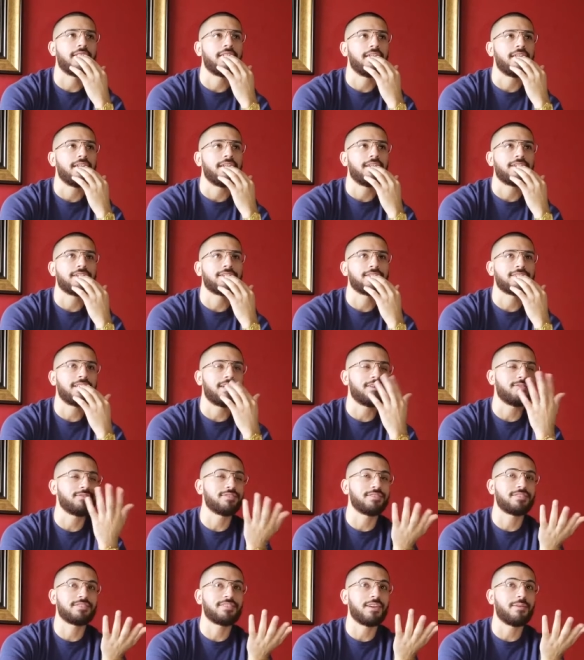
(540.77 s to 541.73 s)
because I
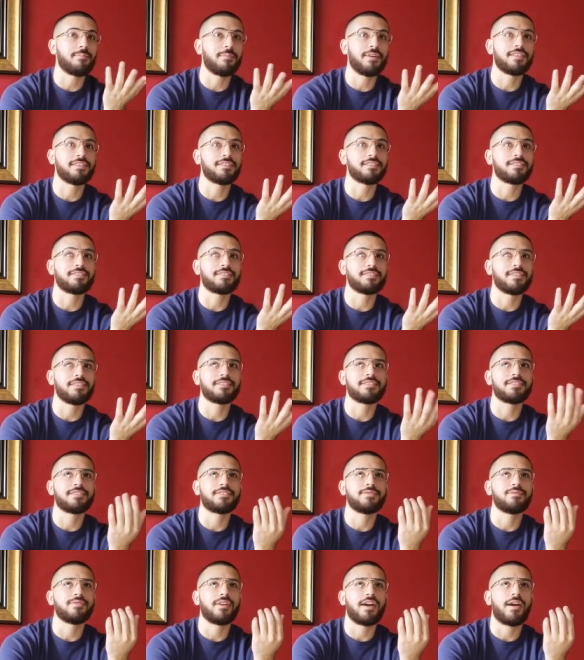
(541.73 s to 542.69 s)
was just talking about this yesterday
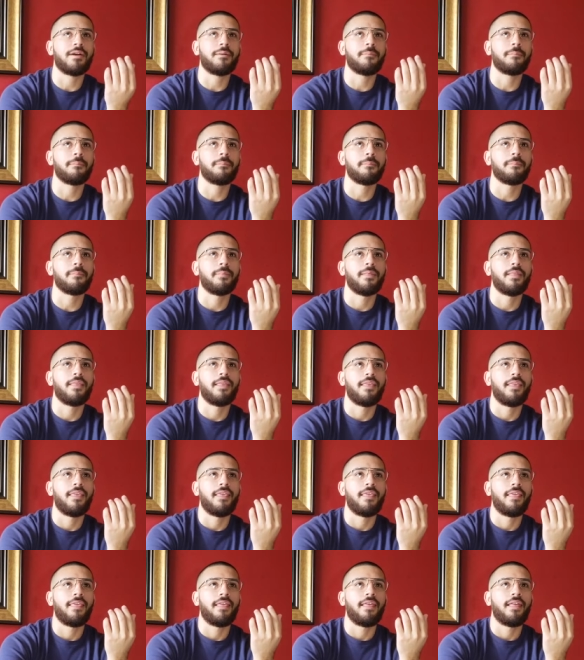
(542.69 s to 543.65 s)
too. Um,
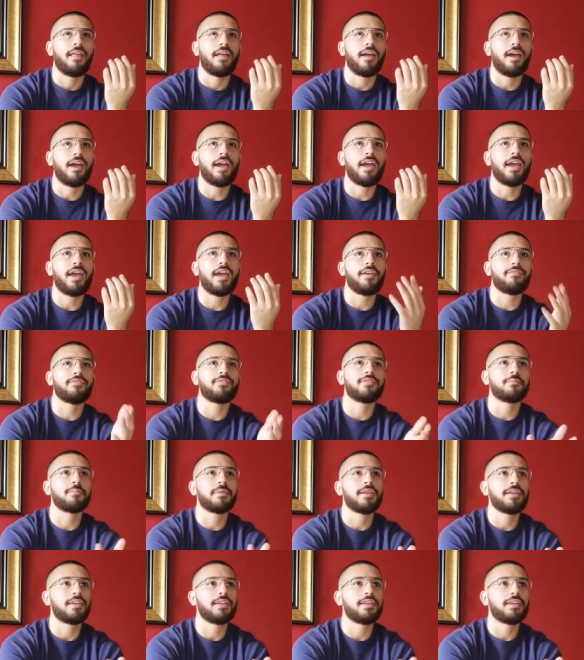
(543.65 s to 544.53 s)
I have to make it